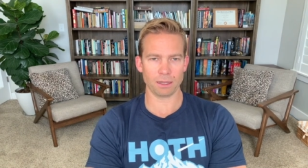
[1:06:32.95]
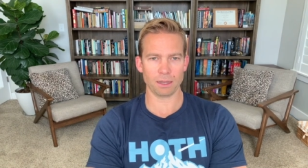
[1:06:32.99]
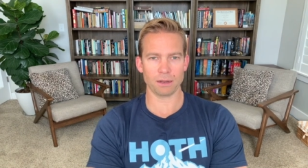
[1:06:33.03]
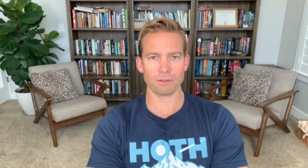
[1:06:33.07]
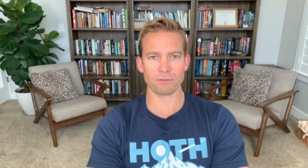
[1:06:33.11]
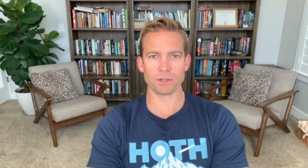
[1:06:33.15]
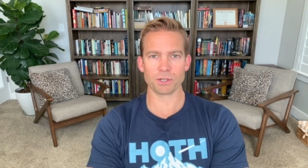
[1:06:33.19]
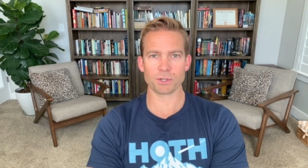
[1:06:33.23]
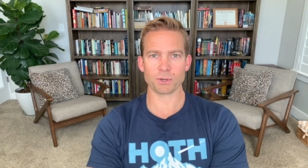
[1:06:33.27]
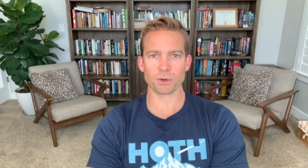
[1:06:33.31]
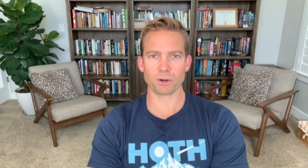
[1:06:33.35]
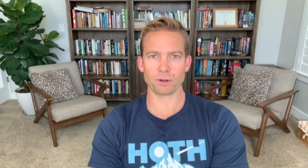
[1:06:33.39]

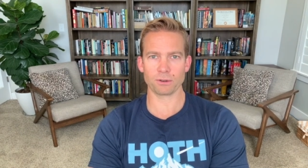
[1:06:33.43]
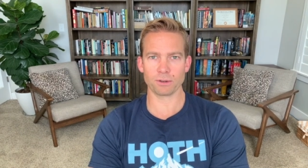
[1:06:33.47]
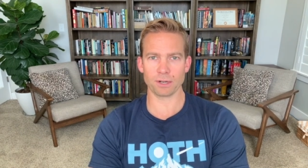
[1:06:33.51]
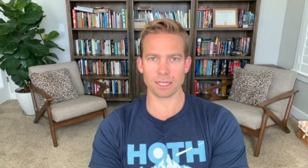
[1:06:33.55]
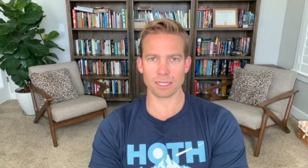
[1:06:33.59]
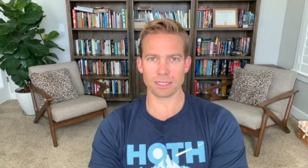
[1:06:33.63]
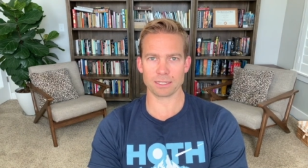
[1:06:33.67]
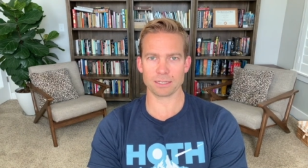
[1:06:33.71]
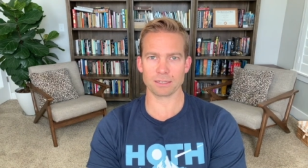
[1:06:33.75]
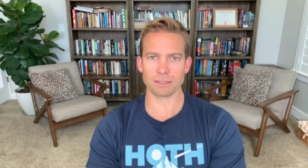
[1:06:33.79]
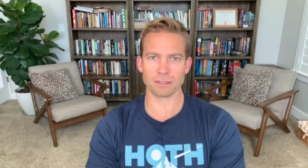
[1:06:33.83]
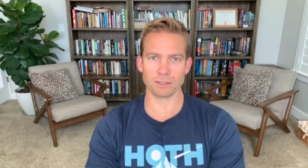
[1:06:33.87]
every short
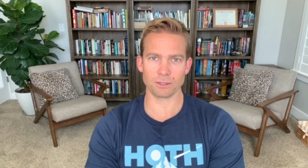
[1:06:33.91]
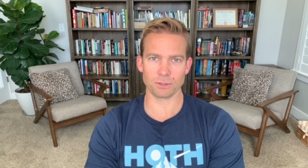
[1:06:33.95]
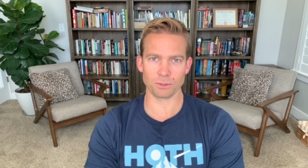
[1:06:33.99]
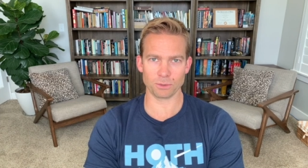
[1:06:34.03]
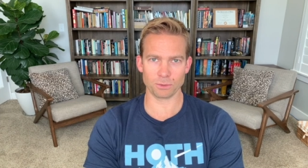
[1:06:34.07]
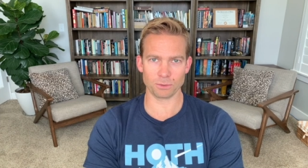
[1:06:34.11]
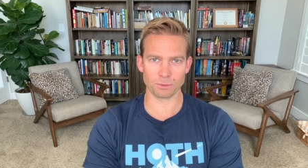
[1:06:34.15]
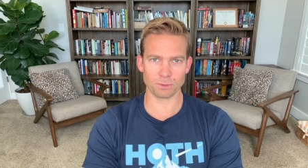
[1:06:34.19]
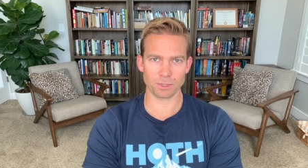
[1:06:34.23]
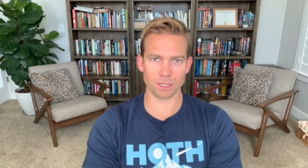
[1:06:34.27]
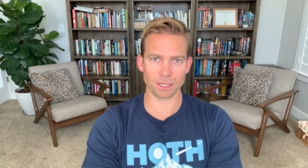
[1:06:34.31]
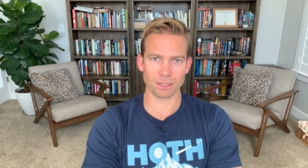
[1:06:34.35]
rest
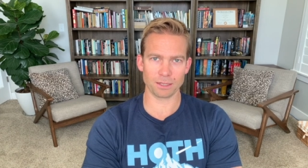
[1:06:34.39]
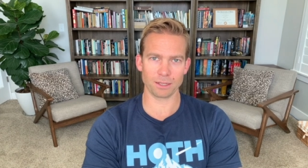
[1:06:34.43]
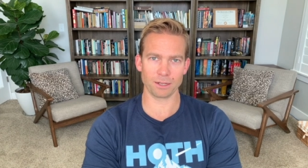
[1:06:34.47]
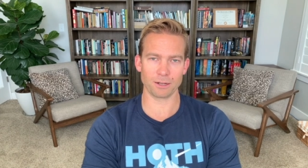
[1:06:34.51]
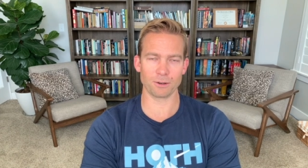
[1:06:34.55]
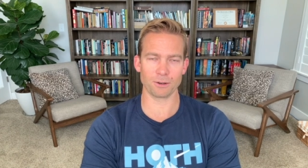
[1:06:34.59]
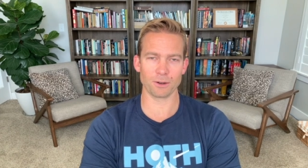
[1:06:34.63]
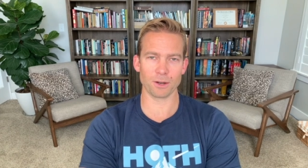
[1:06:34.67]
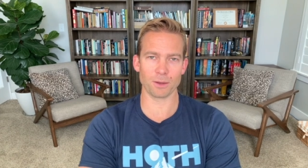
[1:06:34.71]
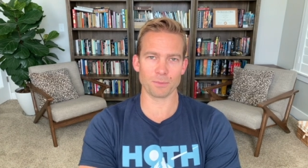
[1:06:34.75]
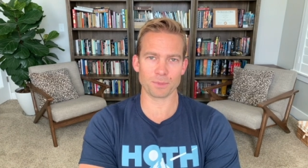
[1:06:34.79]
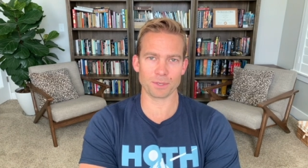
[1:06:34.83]
you get
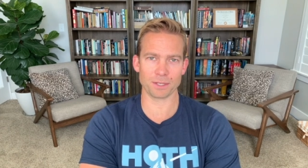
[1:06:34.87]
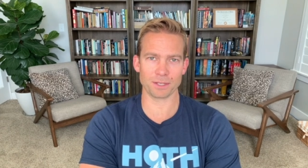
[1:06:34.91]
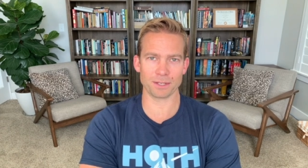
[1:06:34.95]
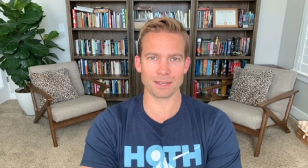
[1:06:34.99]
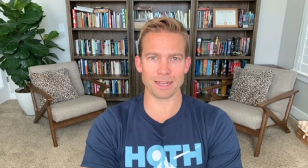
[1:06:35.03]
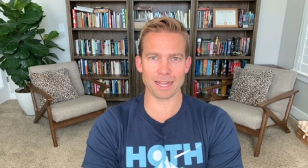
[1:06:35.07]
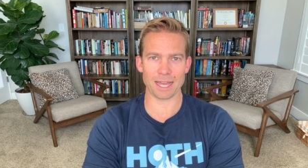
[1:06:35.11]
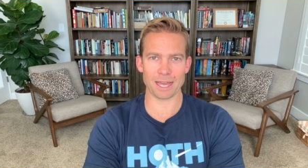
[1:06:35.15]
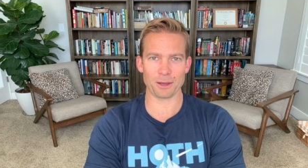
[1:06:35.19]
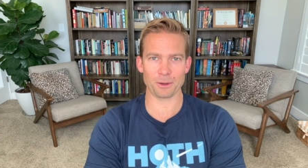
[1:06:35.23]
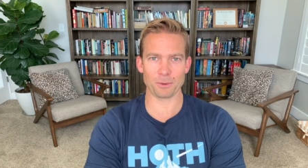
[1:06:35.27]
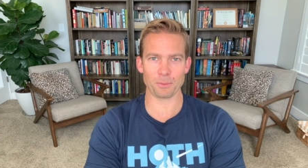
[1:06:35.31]
interrupted
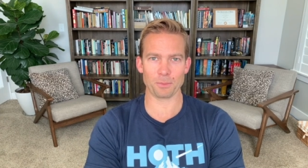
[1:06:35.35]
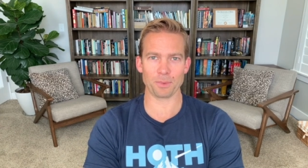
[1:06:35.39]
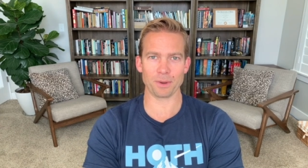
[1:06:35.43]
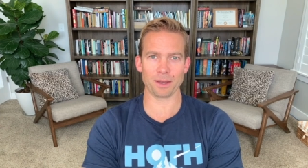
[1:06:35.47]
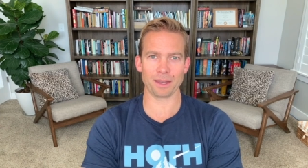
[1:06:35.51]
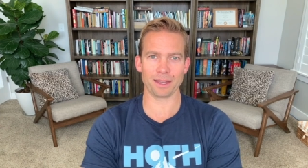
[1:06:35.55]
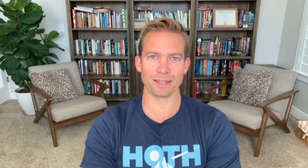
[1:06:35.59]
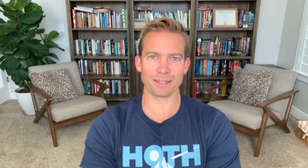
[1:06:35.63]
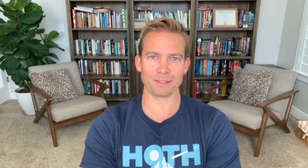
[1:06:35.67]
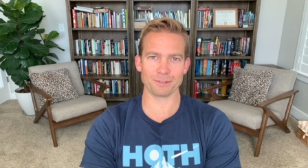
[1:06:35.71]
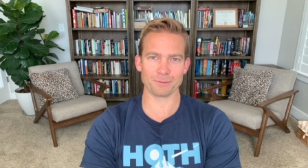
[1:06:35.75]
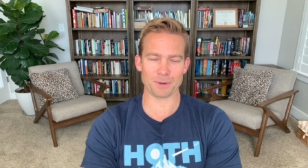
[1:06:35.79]
now
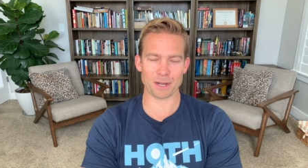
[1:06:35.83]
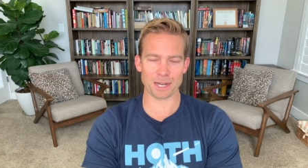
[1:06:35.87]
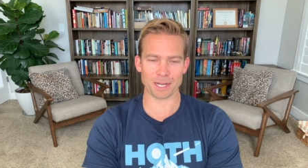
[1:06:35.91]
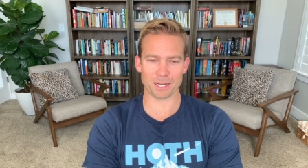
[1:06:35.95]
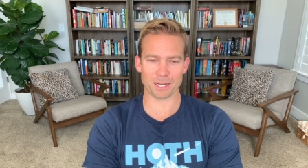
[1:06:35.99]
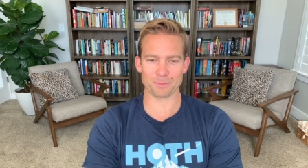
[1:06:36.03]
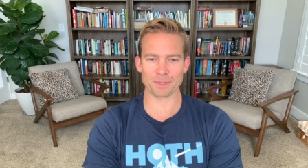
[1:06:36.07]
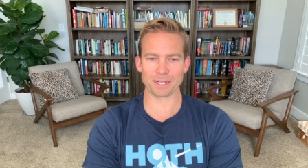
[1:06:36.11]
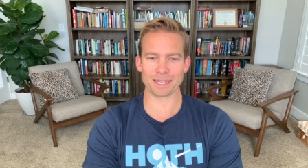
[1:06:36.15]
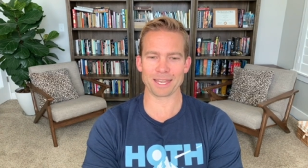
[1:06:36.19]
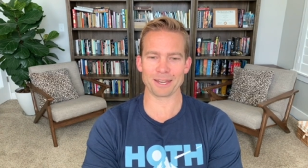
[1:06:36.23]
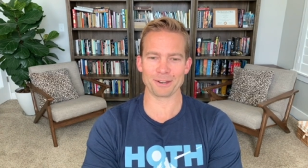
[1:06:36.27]
by
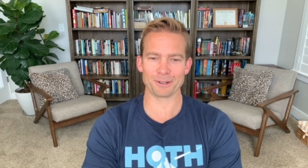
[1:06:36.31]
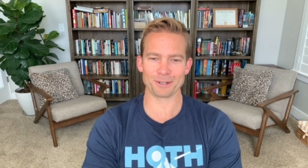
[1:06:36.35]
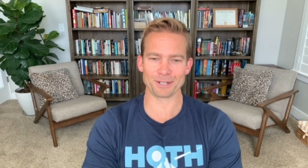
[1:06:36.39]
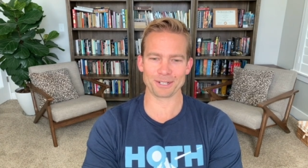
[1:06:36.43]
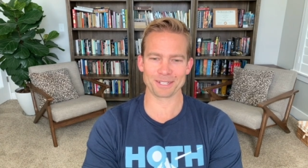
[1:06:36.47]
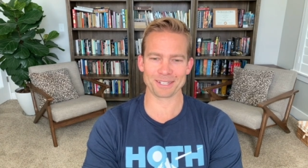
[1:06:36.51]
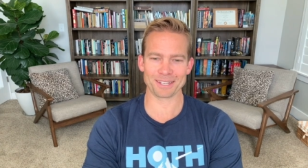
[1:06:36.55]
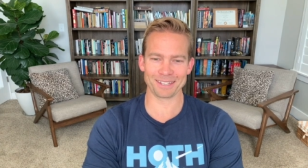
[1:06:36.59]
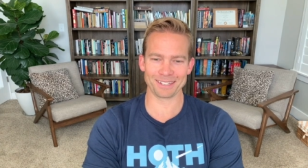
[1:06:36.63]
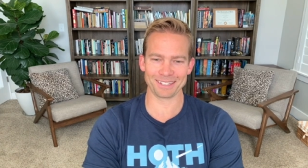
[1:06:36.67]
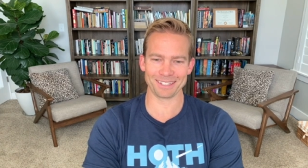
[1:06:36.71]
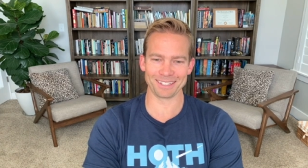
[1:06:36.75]
random
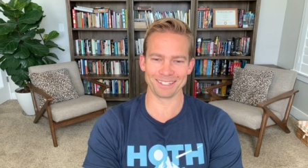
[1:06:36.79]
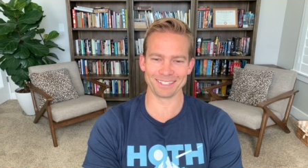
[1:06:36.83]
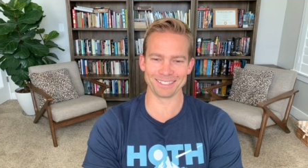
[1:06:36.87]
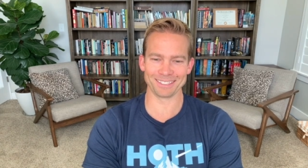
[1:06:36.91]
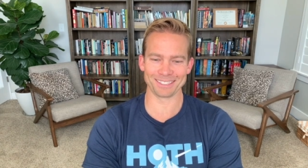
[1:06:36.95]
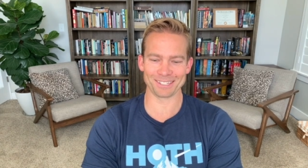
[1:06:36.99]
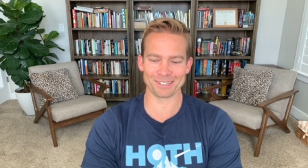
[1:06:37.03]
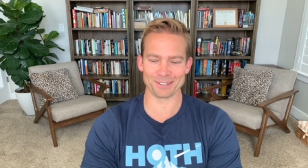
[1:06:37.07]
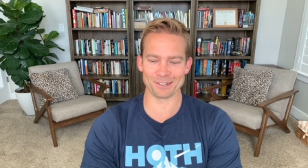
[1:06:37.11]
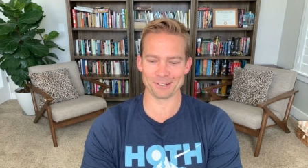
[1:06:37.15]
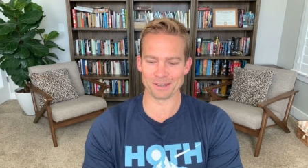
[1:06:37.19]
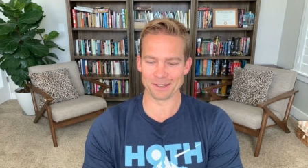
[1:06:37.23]
encounters,
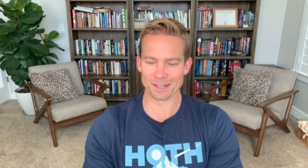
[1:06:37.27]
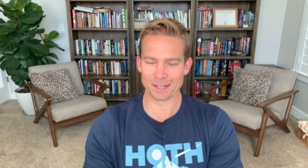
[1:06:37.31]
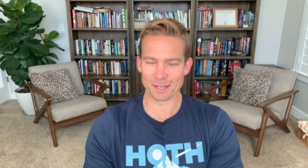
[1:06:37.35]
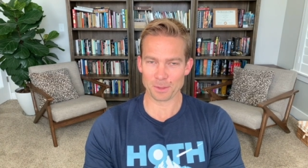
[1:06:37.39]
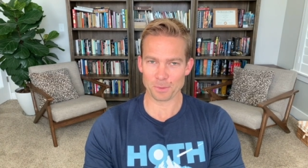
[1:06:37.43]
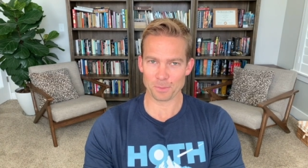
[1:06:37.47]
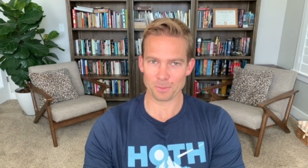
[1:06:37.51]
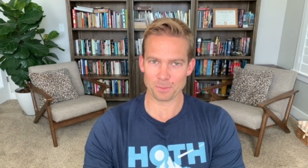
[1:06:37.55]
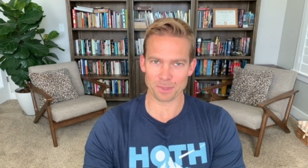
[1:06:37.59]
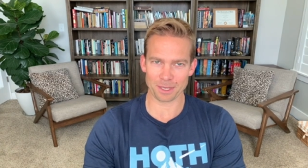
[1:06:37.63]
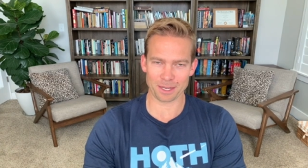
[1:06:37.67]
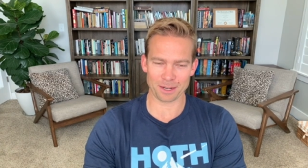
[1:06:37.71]
so
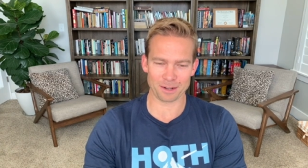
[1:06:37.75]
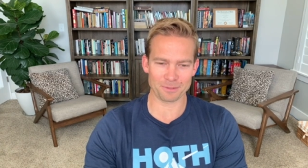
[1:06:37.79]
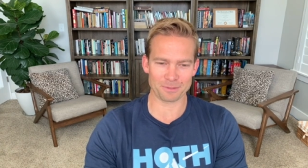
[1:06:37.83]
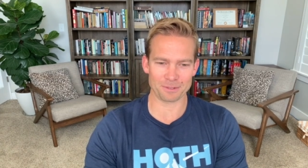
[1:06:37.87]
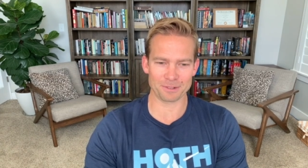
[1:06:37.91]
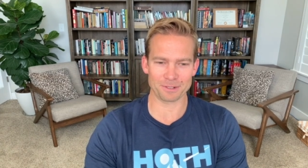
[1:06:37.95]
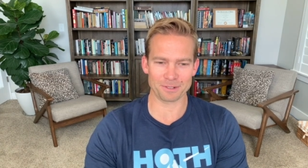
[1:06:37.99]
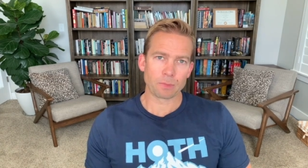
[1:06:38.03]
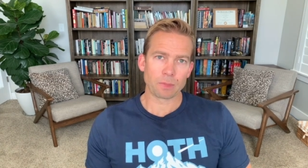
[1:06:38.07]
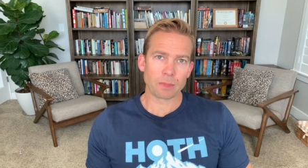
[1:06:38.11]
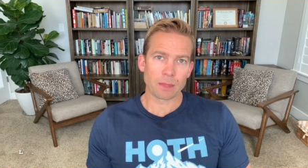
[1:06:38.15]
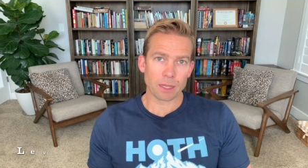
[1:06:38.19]
be careful.